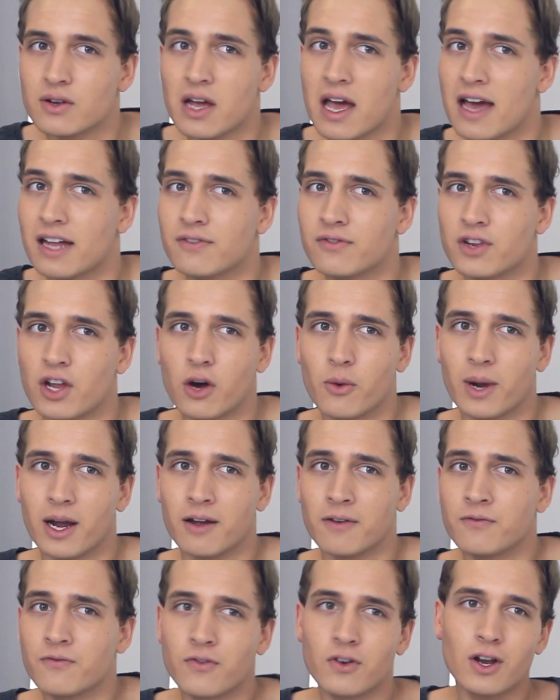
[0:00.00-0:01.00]
Out of
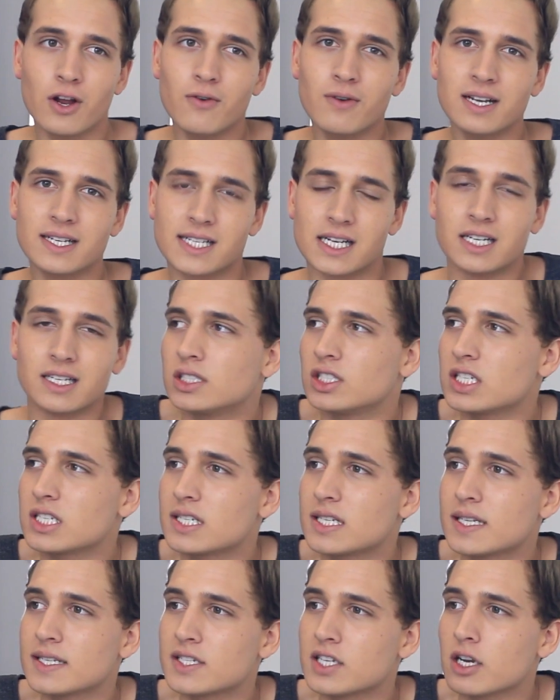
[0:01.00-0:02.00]
nowhere. For no reason.
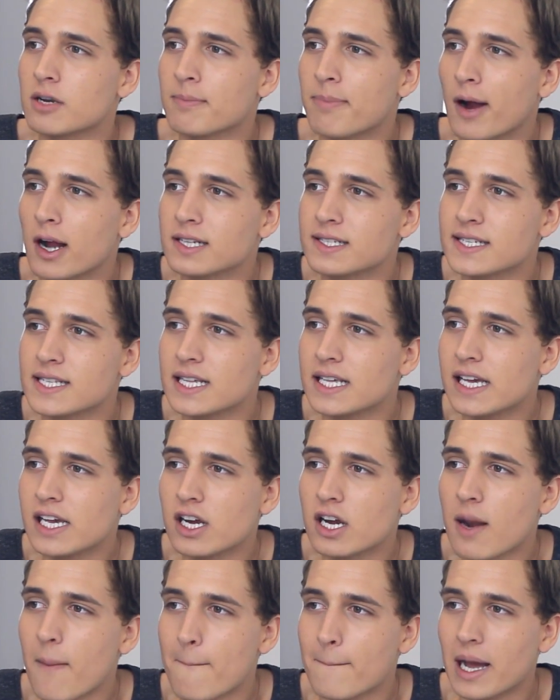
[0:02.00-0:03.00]
Just at certain parts of the
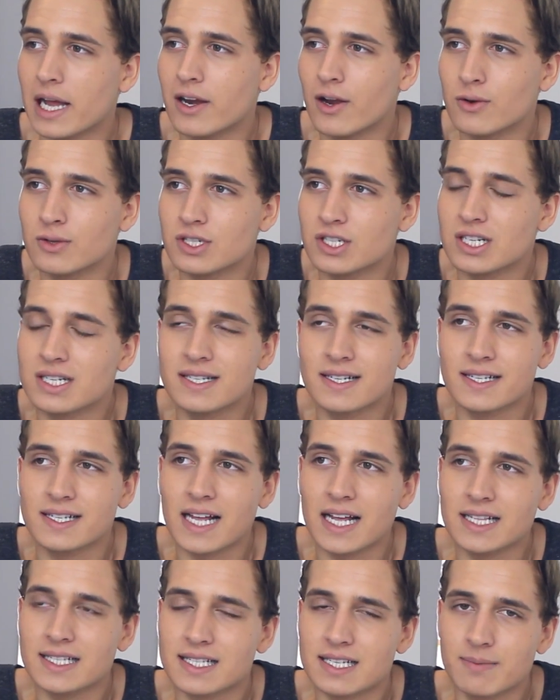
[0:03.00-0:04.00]
year, my nose just
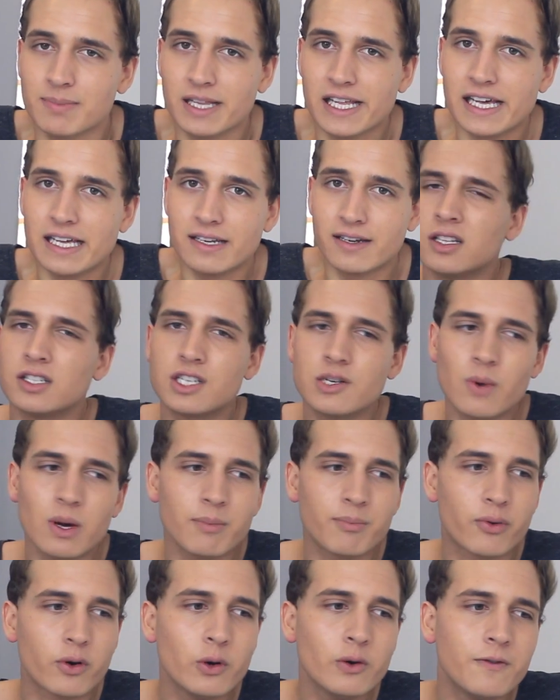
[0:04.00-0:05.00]
decides to bleed. Do you
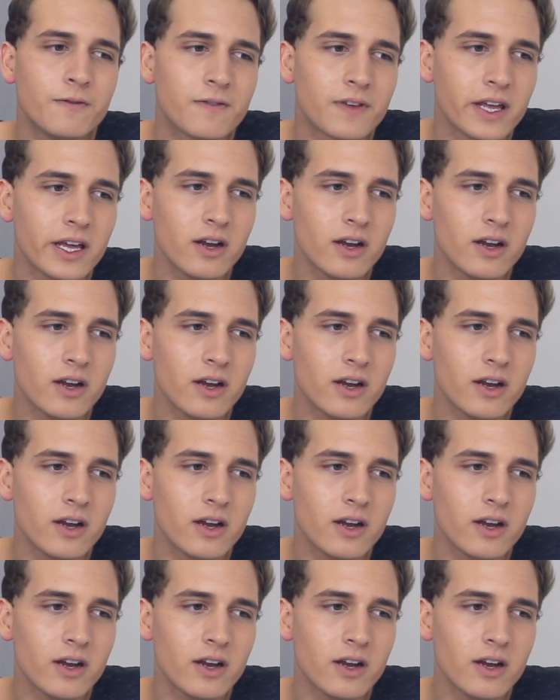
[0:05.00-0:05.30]
want proof?